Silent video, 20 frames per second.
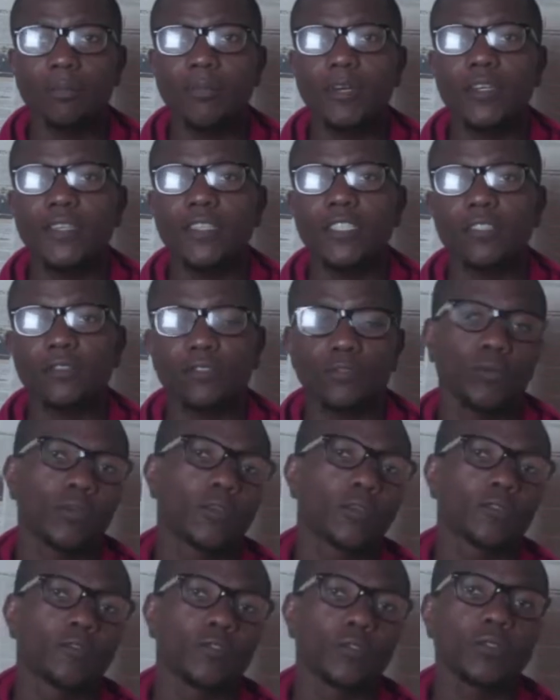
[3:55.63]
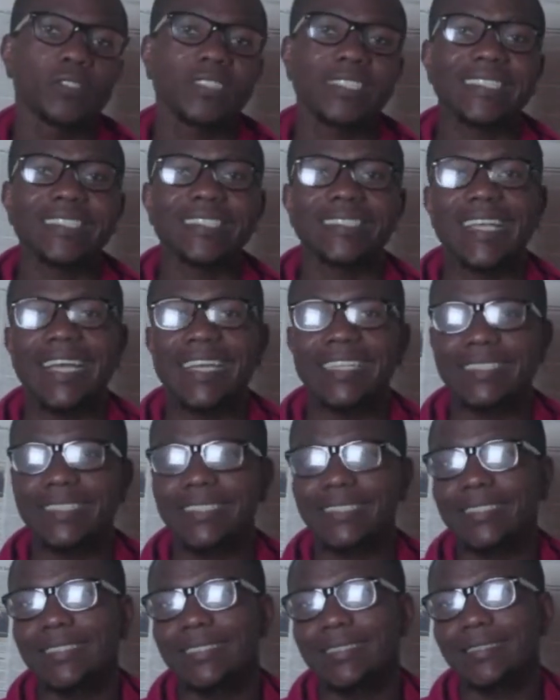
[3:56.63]
but it's one of those things I
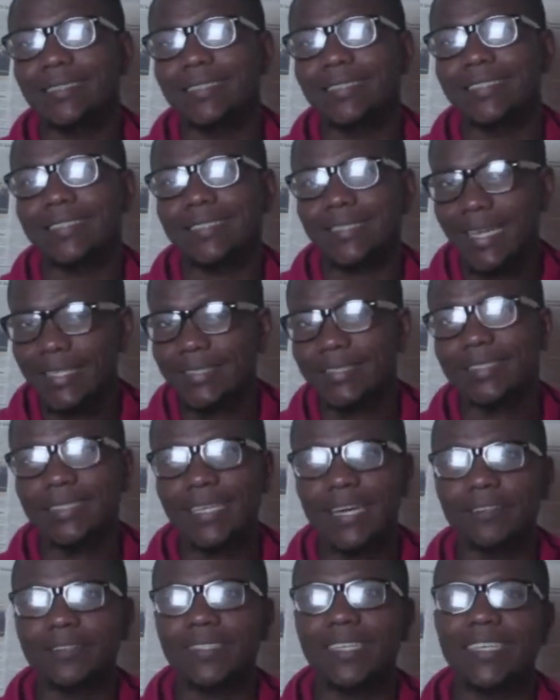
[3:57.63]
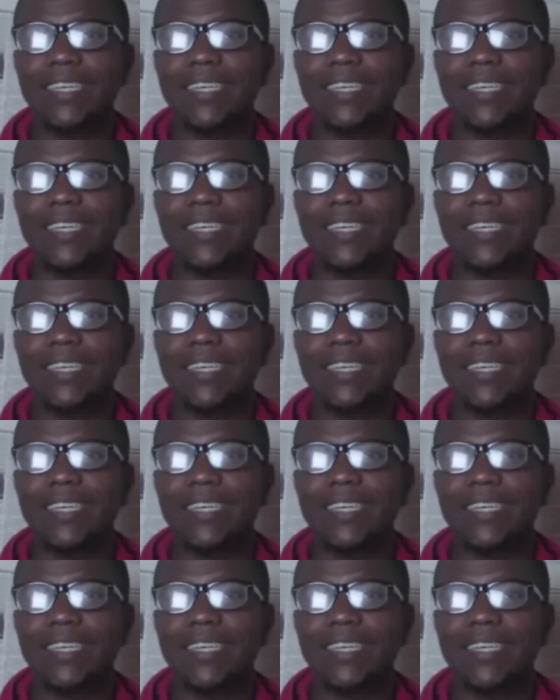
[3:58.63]
did starting out,